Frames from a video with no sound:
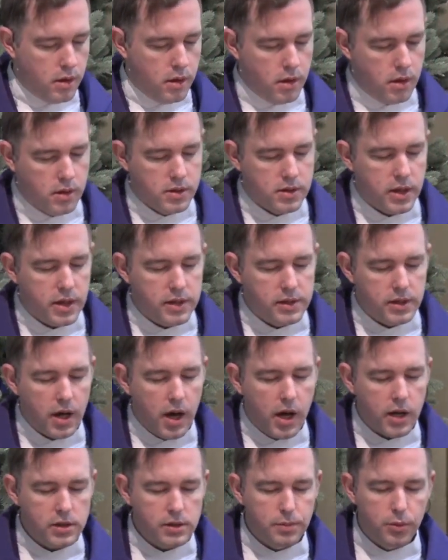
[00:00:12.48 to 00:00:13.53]
And today's
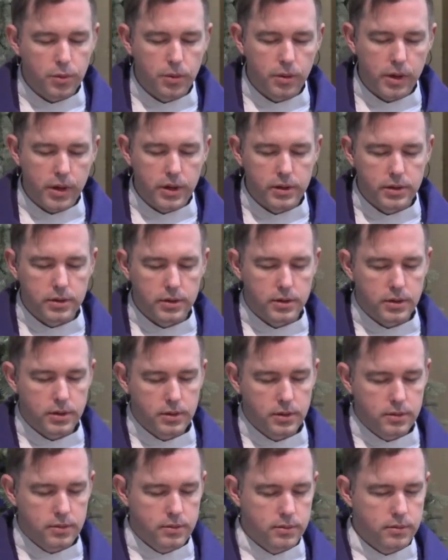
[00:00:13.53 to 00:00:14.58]
gospel is,
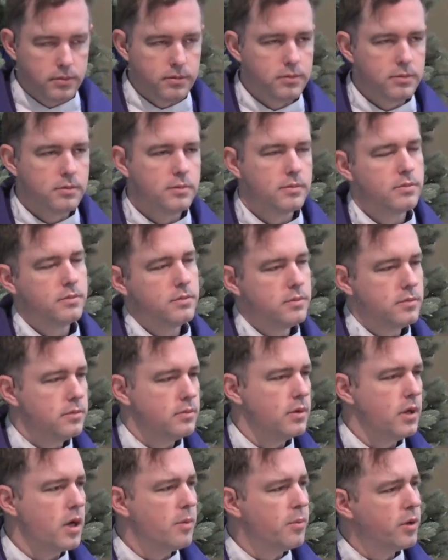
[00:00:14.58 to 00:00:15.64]

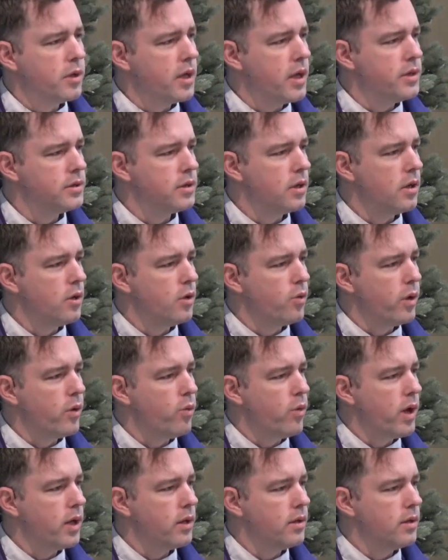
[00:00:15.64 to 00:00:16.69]
a couple of days ago, we
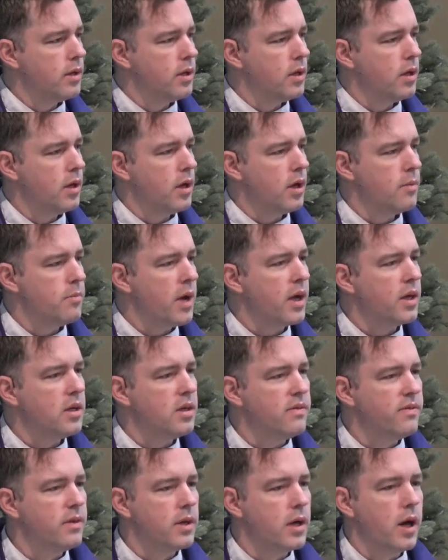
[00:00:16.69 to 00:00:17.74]
read the
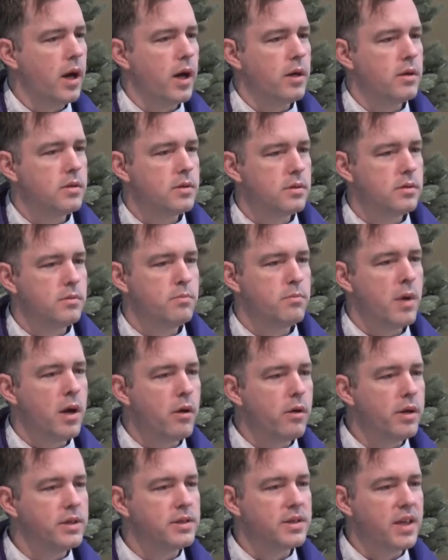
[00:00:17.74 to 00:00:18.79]
Magnificat,
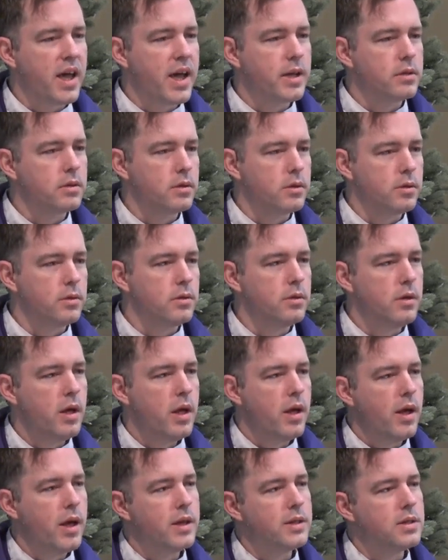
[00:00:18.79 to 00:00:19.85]
Mary's canticle.
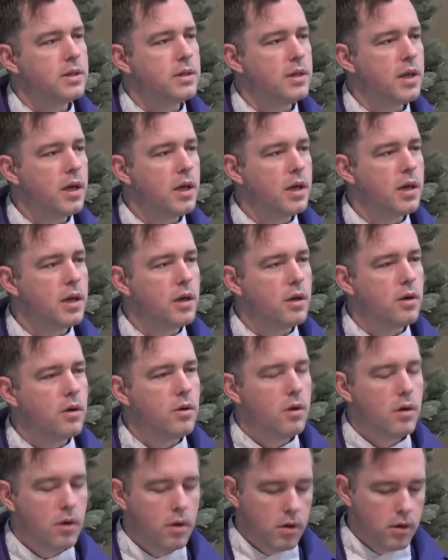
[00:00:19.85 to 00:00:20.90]
And today,
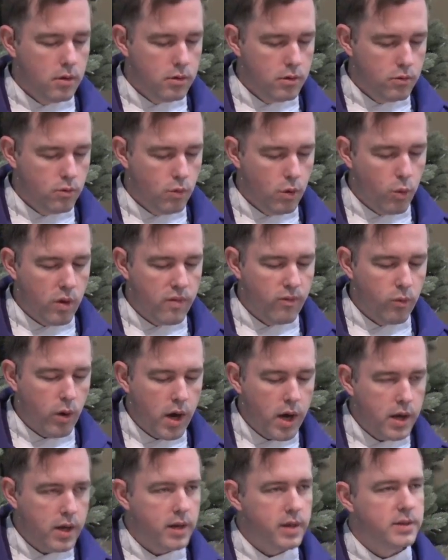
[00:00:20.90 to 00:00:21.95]
what we've
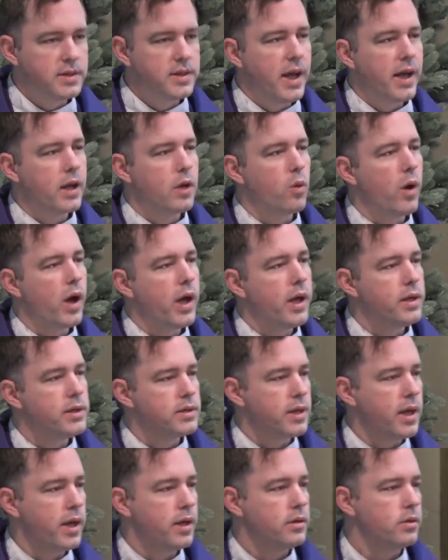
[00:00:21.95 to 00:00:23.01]
read is Zechariah's
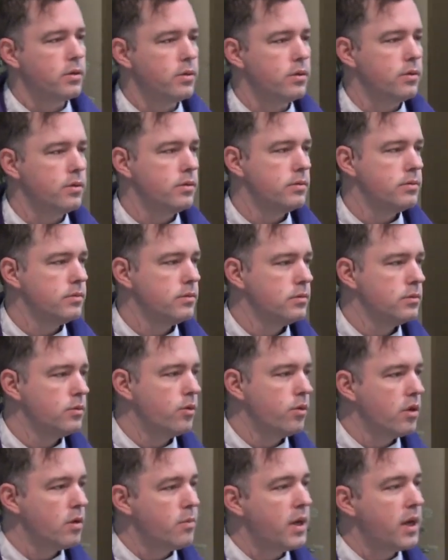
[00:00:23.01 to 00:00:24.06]
canticle,
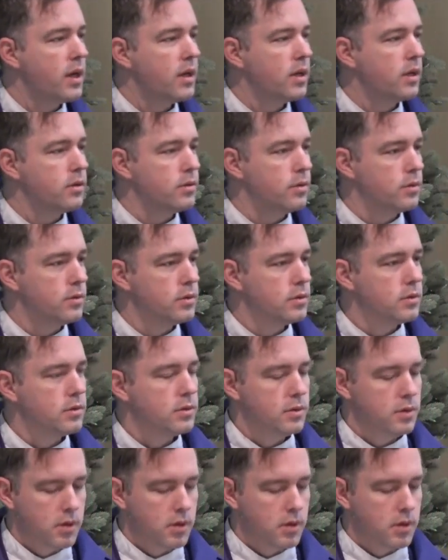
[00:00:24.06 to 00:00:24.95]
or the Benedictus.